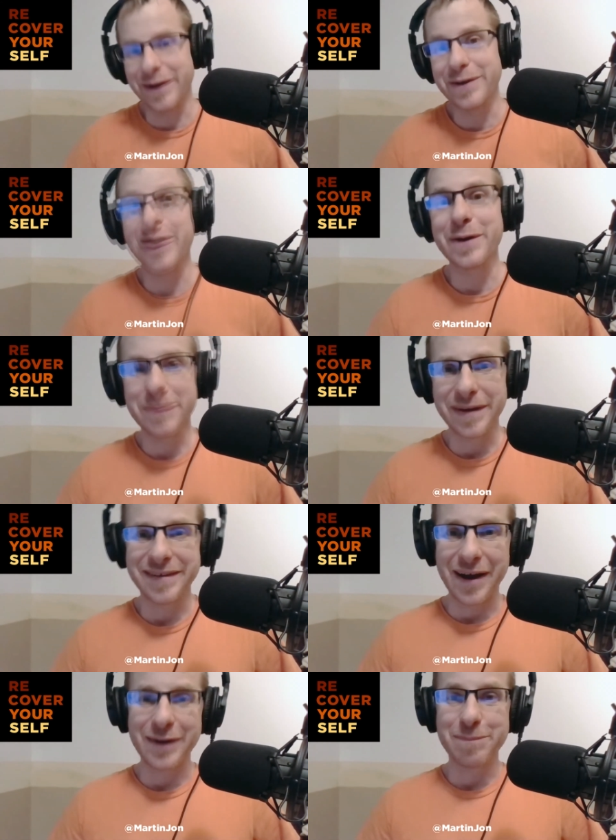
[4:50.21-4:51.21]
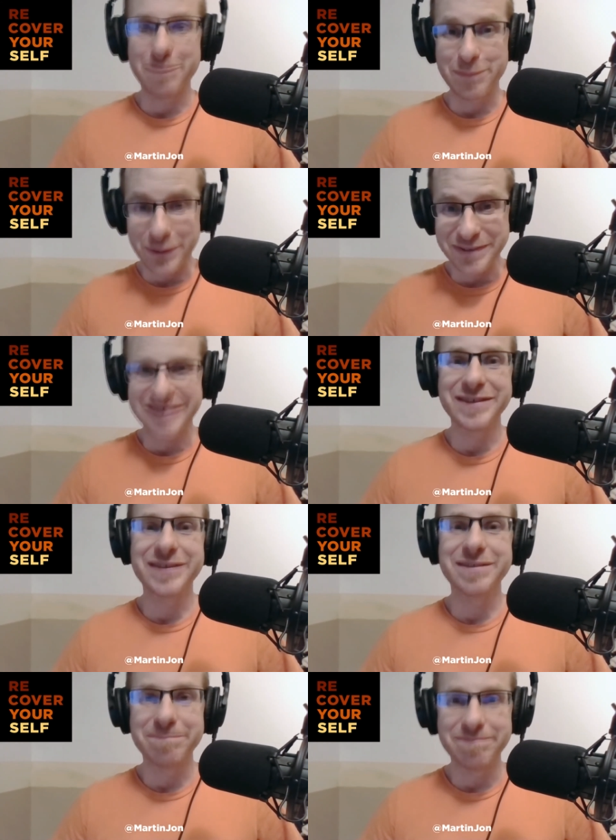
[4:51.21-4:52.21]
our
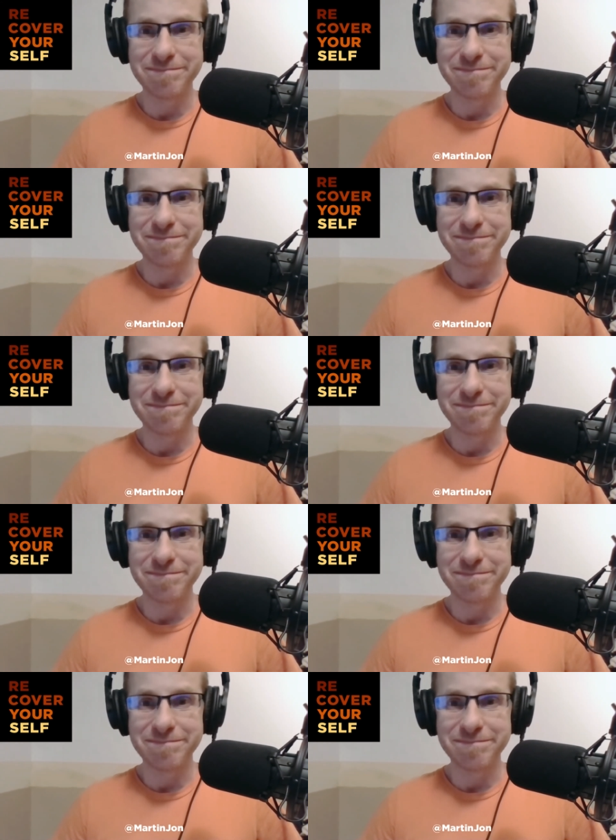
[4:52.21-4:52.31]
personal